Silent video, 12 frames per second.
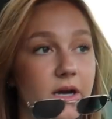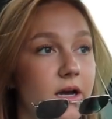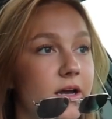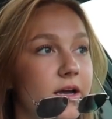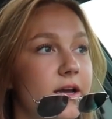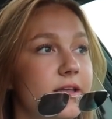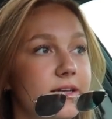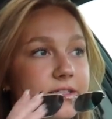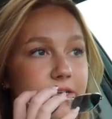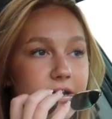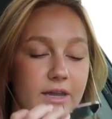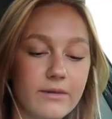but
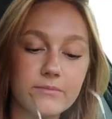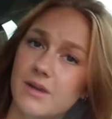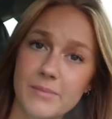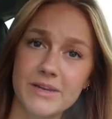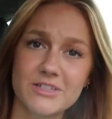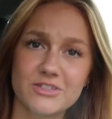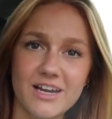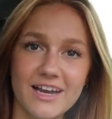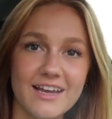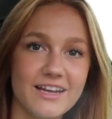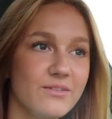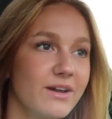that's okay. I'm gonna
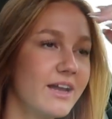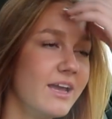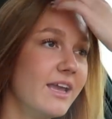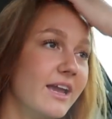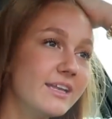try it anyway.